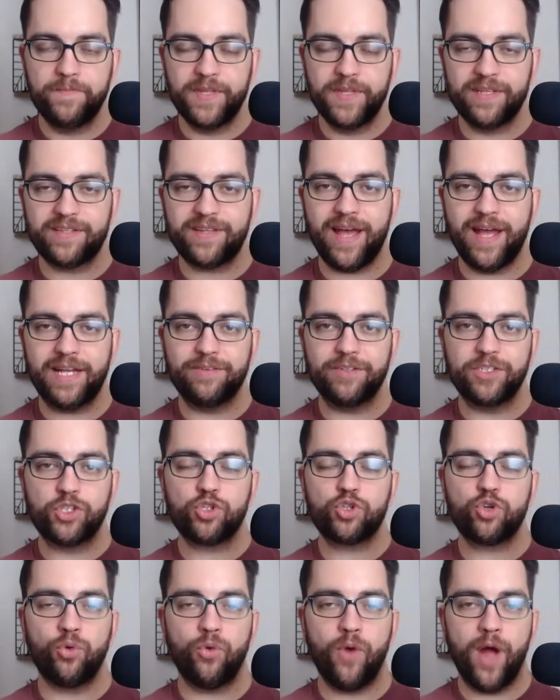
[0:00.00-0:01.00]
is kind of a
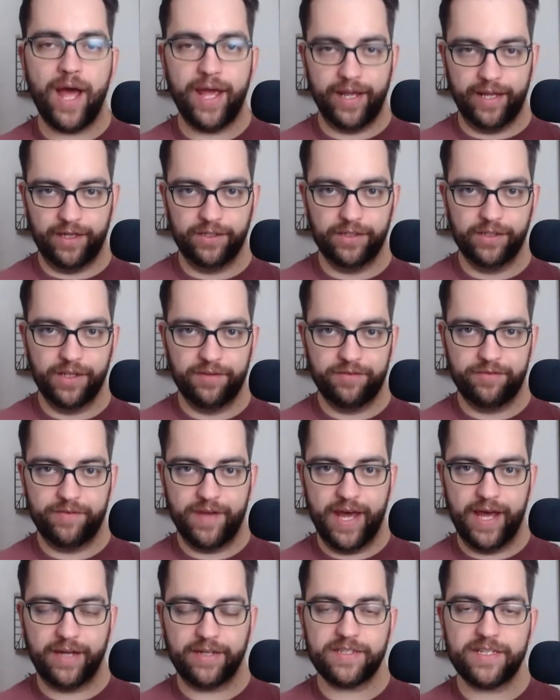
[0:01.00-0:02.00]
triangle
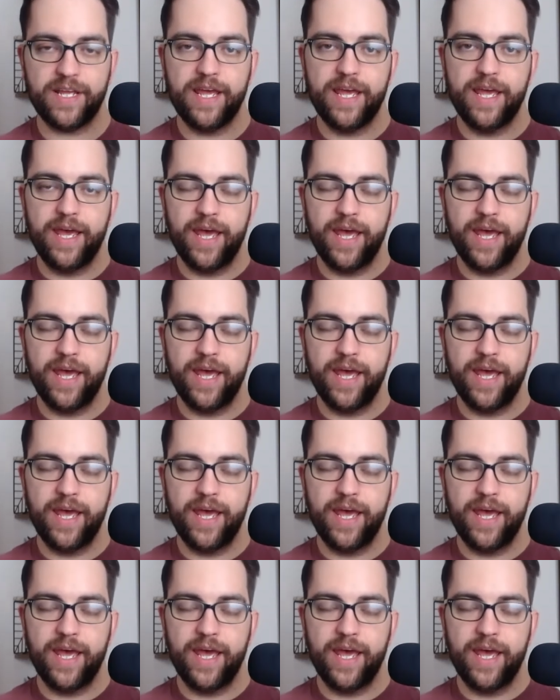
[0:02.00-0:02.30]
effect,